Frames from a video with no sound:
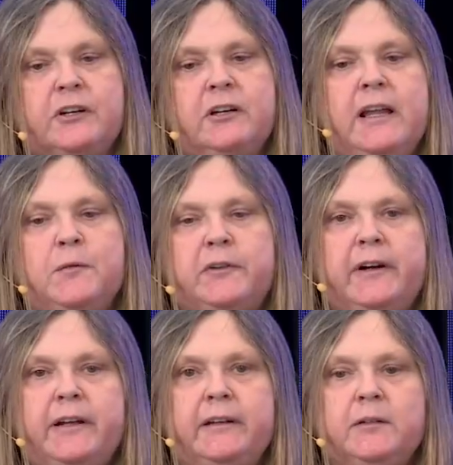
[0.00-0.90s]

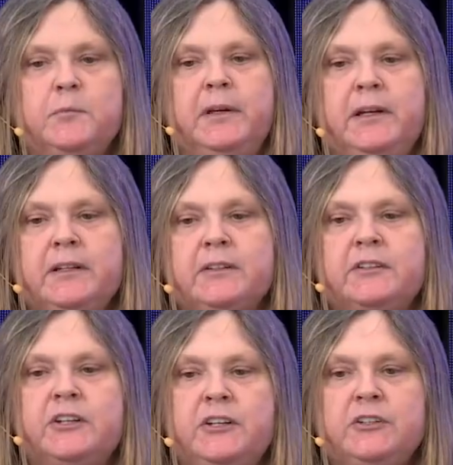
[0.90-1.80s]
collaborate, meet,
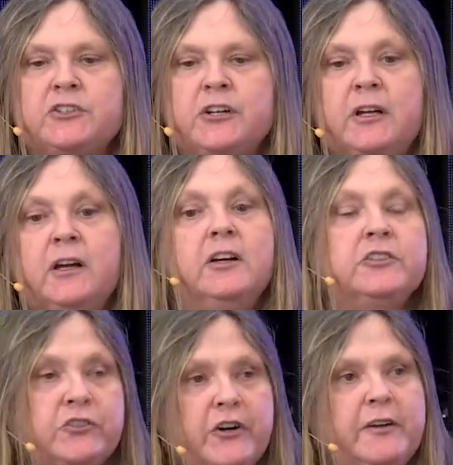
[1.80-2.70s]
teach, and
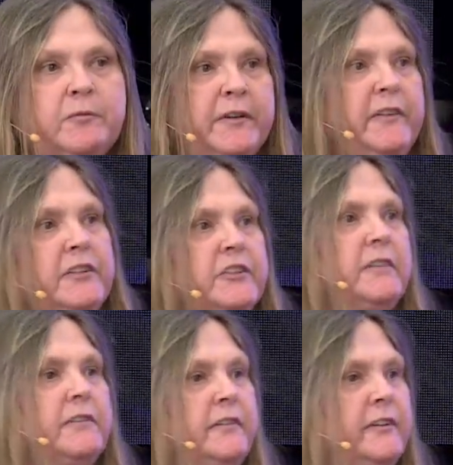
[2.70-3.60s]
train with each
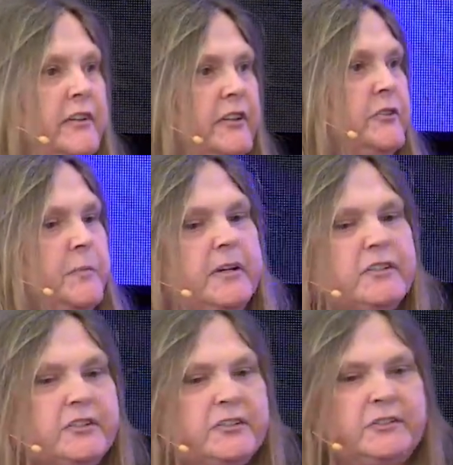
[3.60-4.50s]
other in these
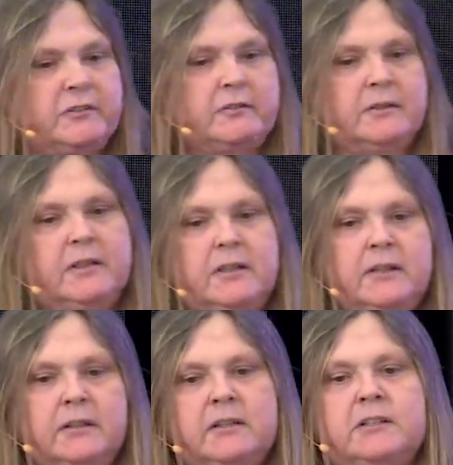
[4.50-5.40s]
spaces.
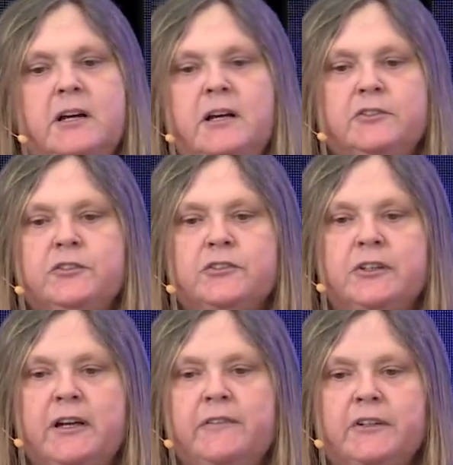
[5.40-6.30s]
Designed
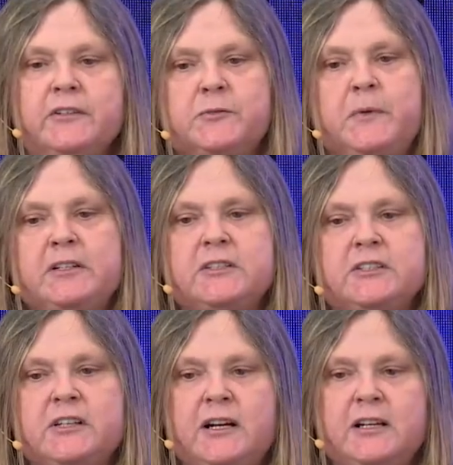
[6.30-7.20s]
using evidence-based
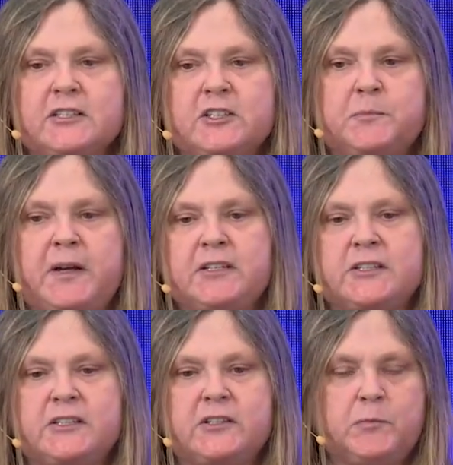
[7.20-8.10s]
design,
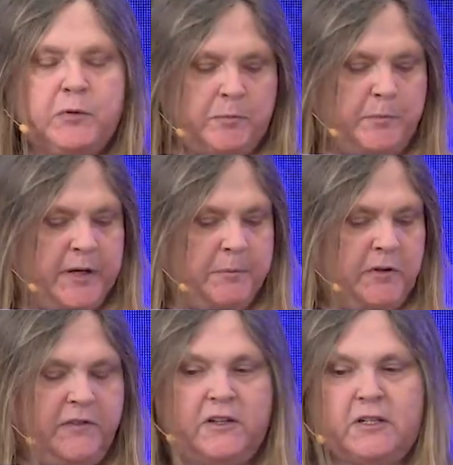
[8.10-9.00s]
spaces that put
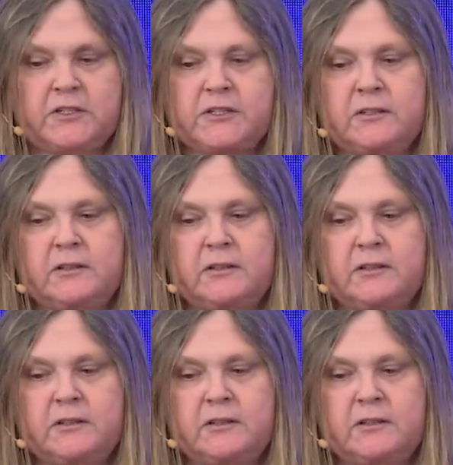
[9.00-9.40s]
people first.